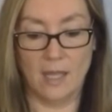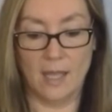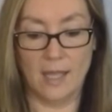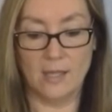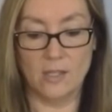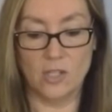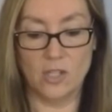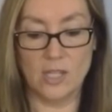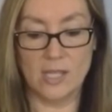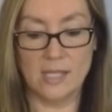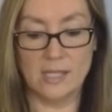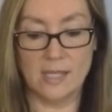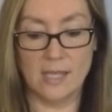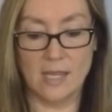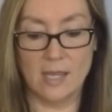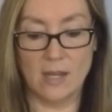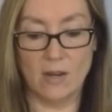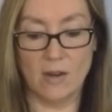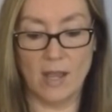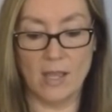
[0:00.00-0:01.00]
And she's
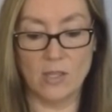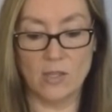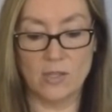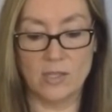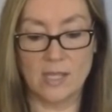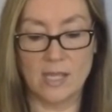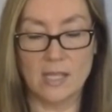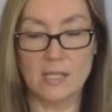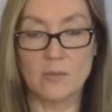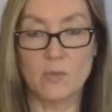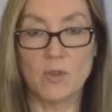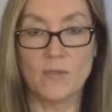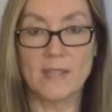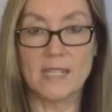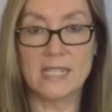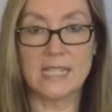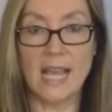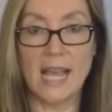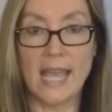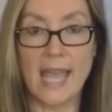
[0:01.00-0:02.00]
here, and you see it's
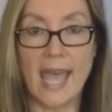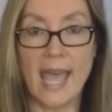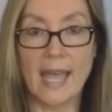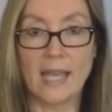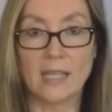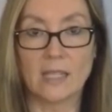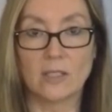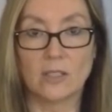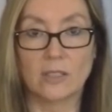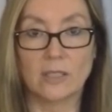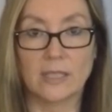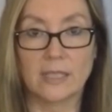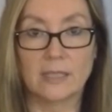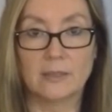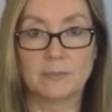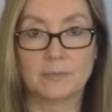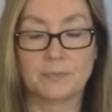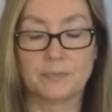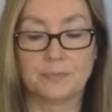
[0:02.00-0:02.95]
moving diagonally.